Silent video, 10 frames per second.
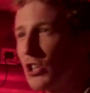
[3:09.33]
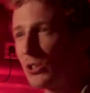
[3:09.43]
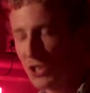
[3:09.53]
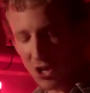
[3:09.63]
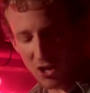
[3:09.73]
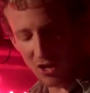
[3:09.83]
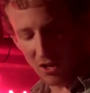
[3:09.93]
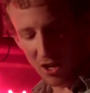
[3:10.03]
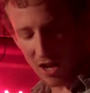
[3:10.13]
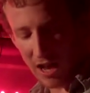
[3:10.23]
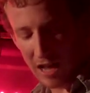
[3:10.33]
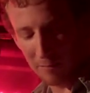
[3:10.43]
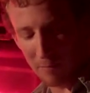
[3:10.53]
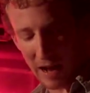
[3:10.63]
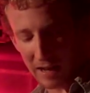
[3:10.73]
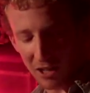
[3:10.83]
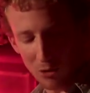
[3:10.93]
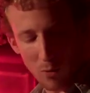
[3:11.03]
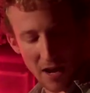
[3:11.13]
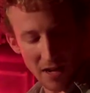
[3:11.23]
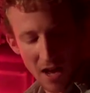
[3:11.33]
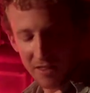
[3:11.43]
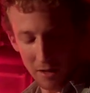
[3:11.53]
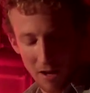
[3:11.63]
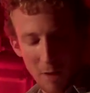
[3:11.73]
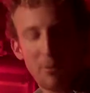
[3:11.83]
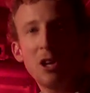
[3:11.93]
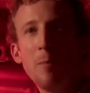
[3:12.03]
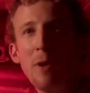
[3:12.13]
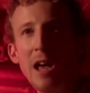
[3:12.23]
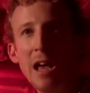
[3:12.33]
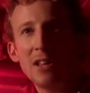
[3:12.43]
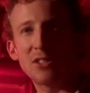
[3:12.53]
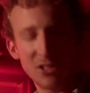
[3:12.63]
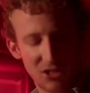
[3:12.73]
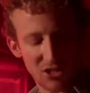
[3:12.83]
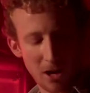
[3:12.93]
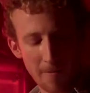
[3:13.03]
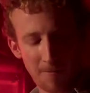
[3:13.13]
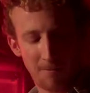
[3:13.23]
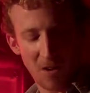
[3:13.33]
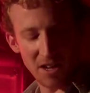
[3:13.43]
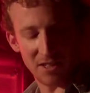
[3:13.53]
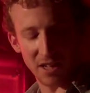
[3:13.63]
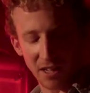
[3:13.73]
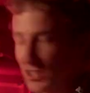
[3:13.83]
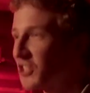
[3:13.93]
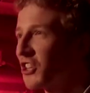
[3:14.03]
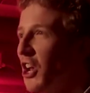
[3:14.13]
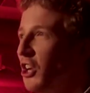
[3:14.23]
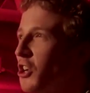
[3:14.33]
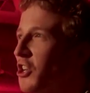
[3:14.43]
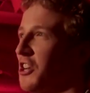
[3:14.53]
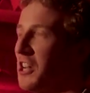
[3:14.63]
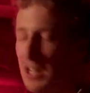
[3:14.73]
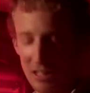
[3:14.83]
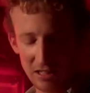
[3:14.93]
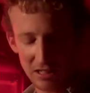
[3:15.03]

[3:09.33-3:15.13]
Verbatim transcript: She'll turn her head back and away, then put up her hands and start fighting. Just look at her.